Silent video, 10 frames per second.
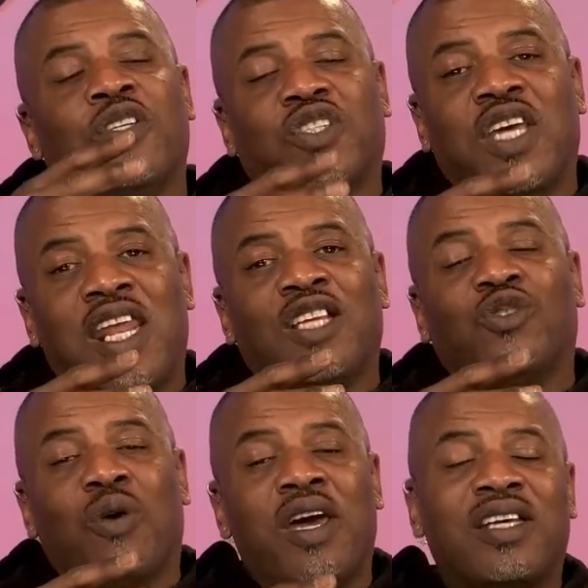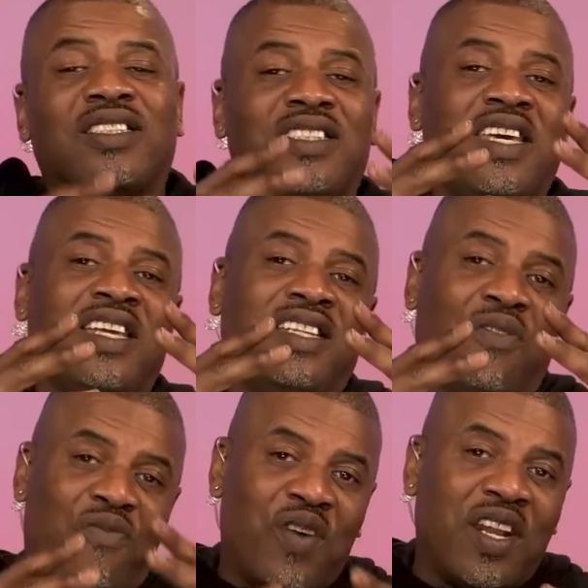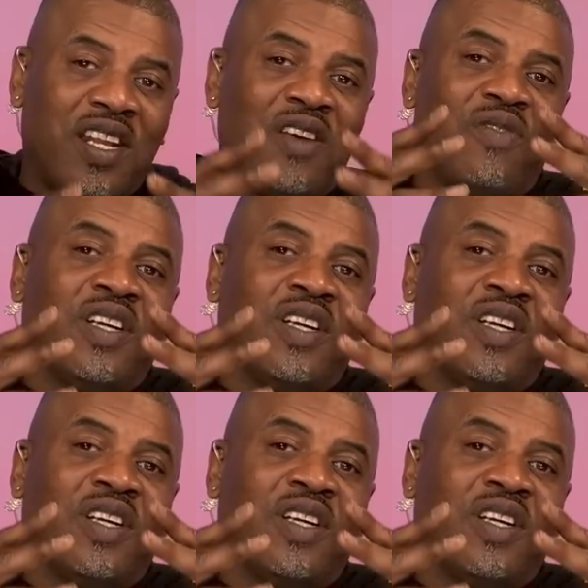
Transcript: San Andreas, the definitive